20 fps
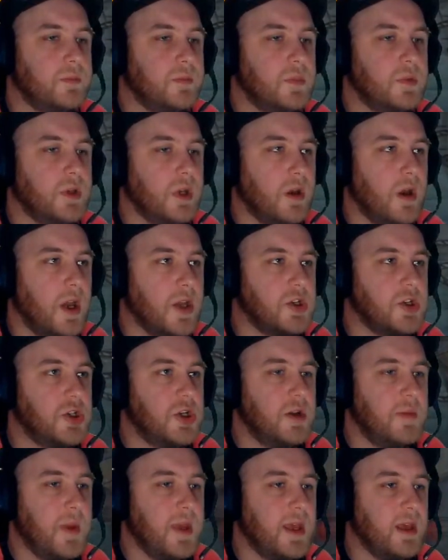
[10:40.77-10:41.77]
So I
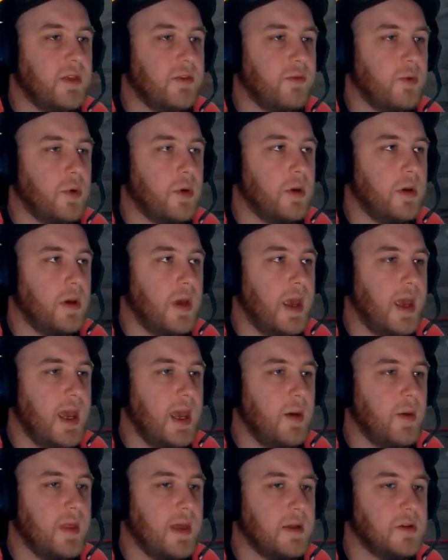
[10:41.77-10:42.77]
should make it through it
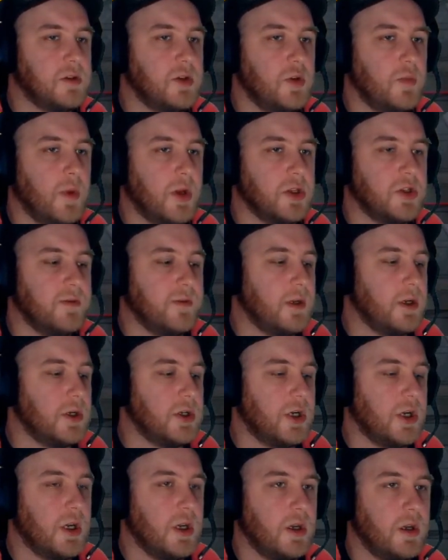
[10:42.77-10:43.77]
here without too much of an
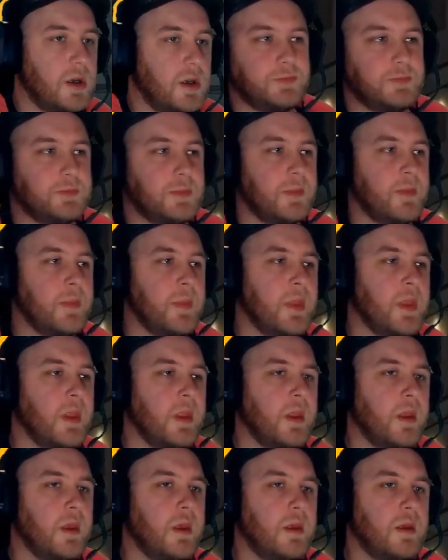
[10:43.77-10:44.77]
issue.
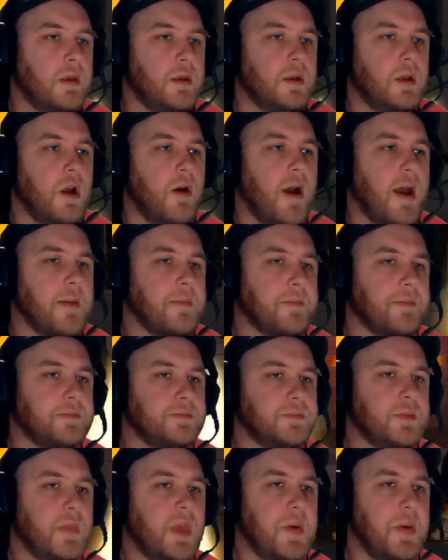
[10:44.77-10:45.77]
Alright,
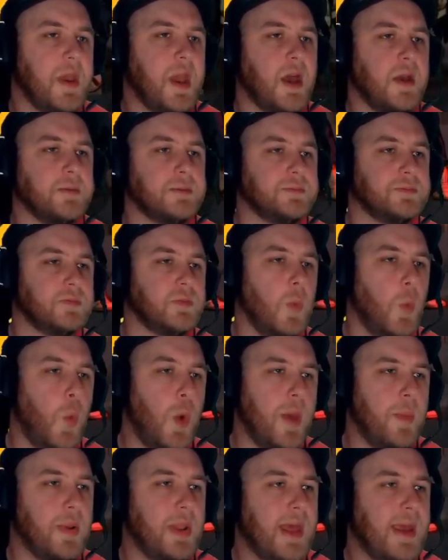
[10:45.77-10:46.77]
here we go.
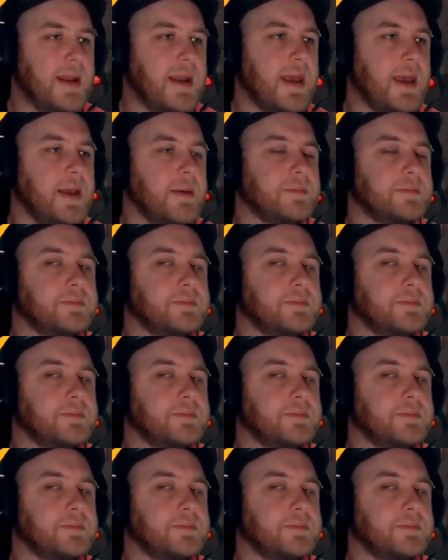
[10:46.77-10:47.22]
Whip Lady.